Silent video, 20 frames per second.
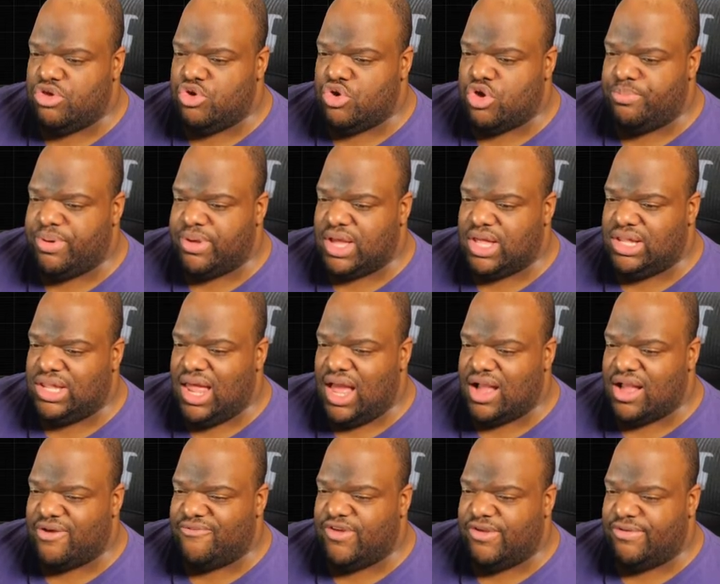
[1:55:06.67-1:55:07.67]
you can pick a
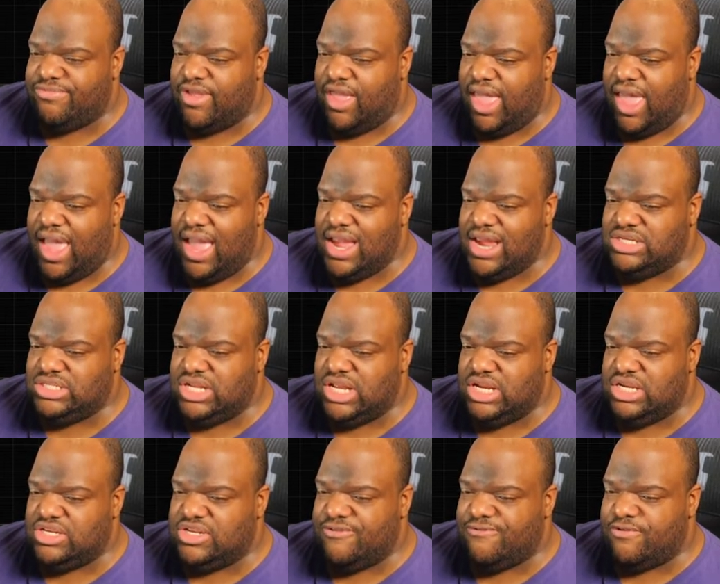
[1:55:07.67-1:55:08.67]
lock of up to
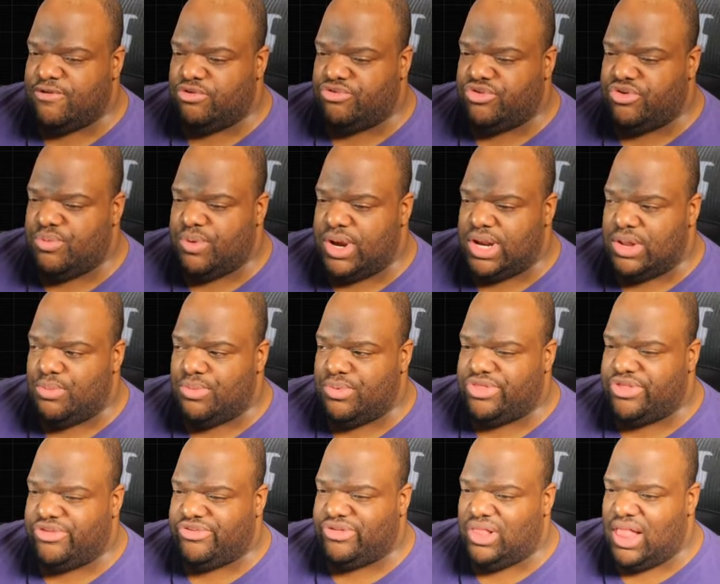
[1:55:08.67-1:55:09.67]
18 difficulty rating
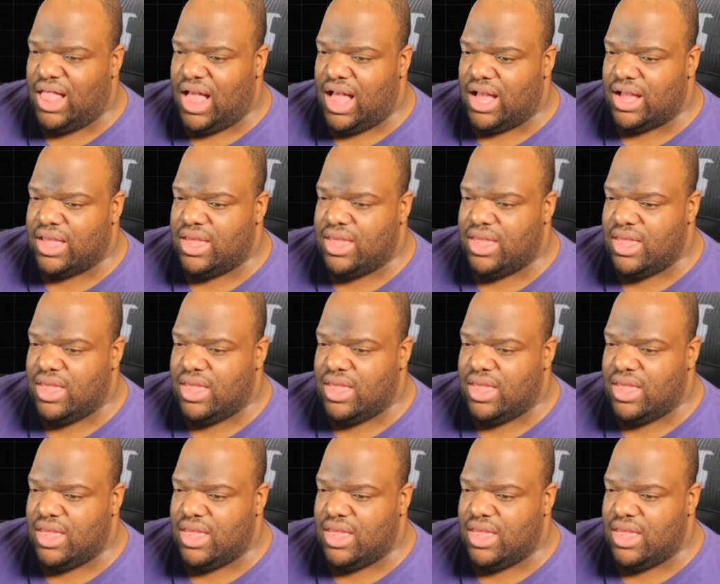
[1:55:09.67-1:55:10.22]
with this lock.